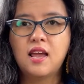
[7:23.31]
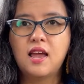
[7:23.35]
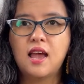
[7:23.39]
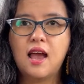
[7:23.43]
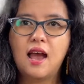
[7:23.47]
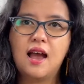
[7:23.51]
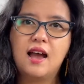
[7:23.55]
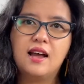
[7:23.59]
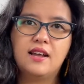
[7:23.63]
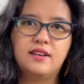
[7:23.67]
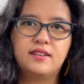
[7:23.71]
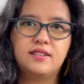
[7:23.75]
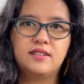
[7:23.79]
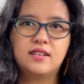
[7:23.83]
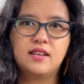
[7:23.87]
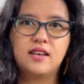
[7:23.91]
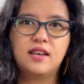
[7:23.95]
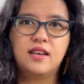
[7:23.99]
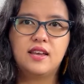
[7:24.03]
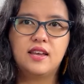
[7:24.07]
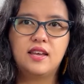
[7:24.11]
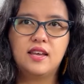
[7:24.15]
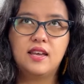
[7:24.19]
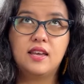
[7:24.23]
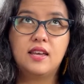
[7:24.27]
and
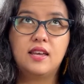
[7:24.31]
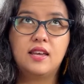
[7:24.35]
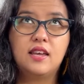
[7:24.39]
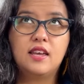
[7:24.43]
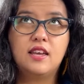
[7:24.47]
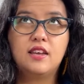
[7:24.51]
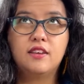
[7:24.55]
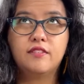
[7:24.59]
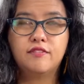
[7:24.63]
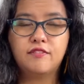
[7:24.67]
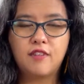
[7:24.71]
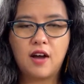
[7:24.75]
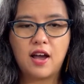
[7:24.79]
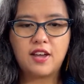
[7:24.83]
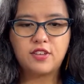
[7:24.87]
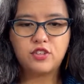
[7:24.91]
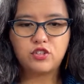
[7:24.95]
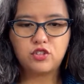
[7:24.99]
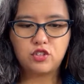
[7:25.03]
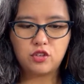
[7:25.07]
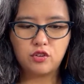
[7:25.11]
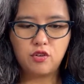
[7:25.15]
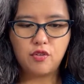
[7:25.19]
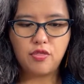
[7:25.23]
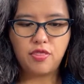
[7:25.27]
if I
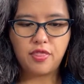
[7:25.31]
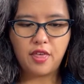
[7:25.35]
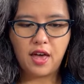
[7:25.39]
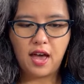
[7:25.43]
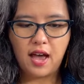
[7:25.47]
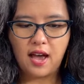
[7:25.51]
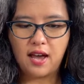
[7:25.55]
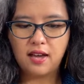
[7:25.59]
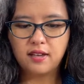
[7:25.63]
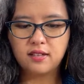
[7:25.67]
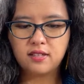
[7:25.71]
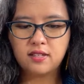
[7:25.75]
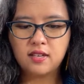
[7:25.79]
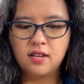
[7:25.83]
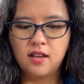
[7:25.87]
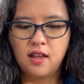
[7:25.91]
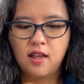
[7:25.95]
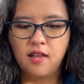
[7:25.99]
do that,